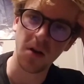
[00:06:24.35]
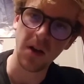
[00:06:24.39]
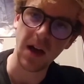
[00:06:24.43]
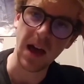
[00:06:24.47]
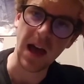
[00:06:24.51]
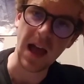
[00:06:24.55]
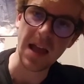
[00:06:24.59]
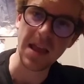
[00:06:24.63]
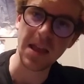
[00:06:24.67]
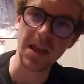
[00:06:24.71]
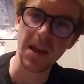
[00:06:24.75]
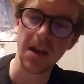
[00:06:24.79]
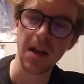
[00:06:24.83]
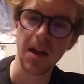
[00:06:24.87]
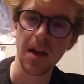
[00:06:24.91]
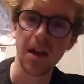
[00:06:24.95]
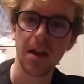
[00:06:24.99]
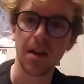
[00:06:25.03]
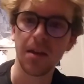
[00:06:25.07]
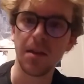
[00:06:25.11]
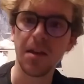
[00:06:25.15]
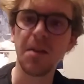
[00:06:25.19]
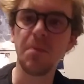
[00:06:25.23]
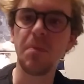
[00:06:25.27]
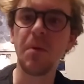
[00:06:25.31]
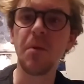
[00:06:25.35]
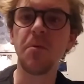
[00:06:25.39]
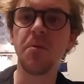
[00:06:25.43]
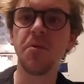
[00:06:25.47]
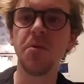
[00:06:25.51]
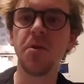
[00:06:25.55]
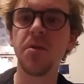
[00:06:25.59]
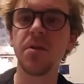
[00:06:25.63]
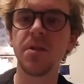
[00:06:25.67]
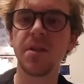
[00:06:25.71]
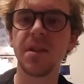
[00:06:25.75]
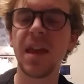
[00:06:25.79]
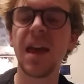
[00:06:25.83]
And these
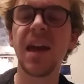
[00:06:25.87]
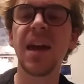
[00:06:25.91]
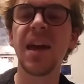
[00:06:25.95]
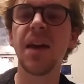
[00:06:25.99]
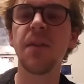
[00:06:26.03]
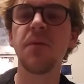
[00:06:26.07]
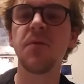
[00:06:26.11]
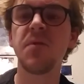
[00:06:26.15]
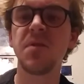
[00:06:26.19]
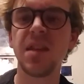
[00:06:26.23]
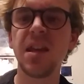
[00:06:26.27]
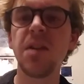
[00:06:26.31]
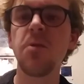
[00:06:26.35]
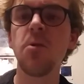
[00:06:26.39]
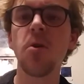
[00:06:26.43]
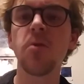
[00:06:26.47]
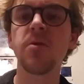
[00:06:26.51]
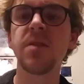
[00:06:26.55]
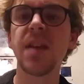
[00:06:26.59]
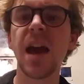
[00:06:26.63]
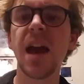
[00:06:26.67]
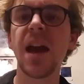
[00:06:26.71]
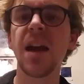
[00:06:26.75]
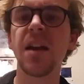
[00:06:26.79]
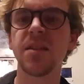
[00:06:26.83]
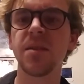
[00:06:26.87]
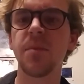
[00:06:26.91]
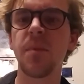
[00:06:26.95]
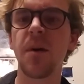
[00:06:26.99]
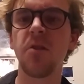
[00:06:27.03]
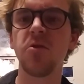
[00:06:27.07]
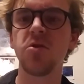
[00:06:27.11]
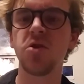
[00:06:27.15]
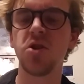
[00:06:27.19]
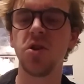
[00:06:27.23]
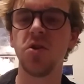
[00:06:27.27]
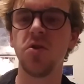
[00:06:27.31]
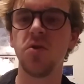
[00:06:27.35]
people, they give zero dangs
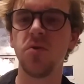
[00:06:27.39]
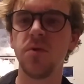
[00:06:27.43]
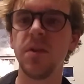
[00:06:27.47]
about you.